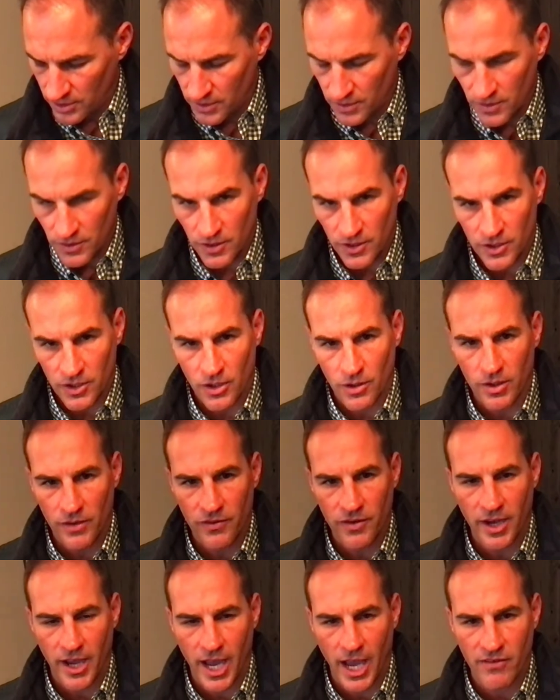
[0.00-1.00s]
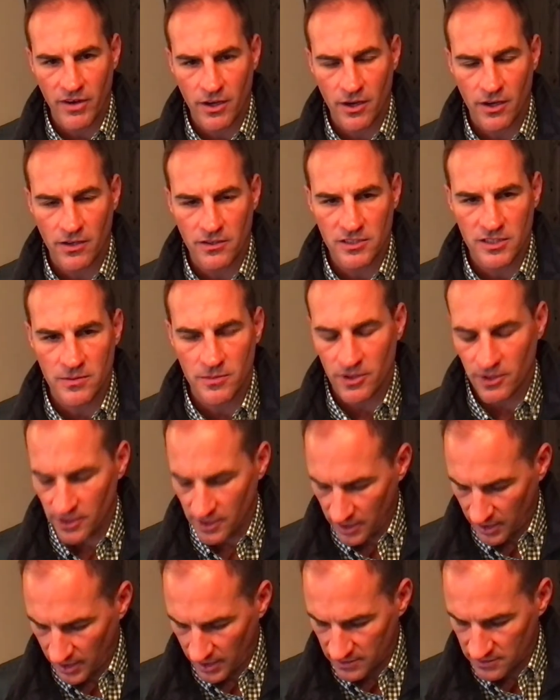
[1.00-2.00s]
if you have a customer
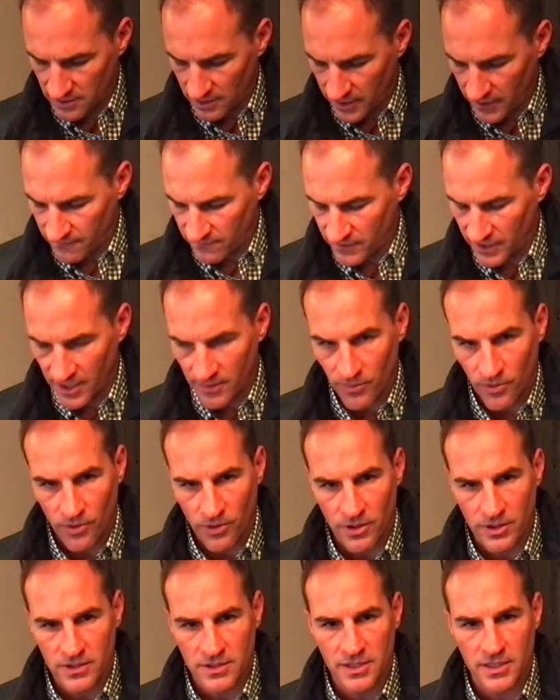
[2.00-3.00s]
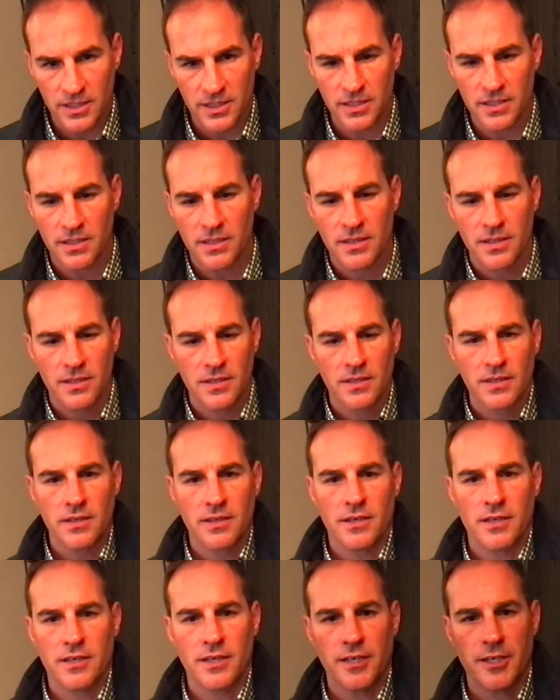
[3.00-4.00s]
that has a lifetime warranty,
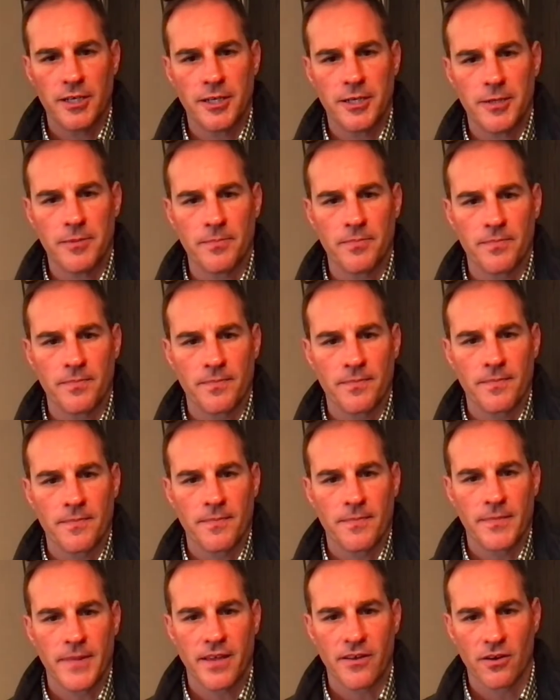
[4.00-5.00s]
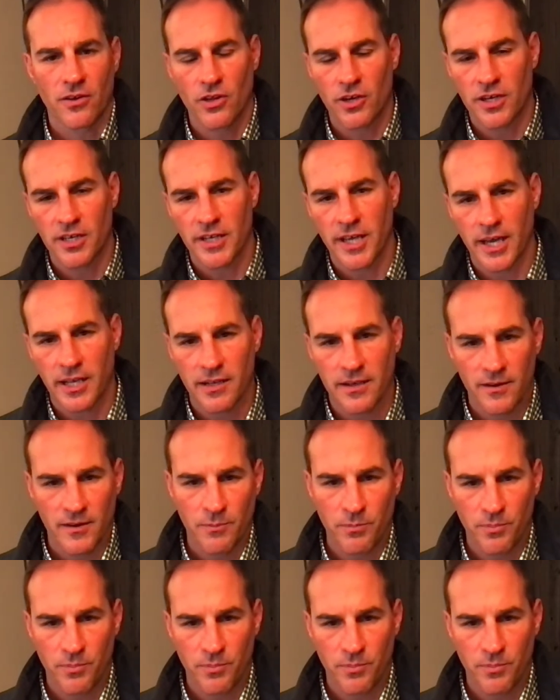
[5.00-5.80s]
and they're looking at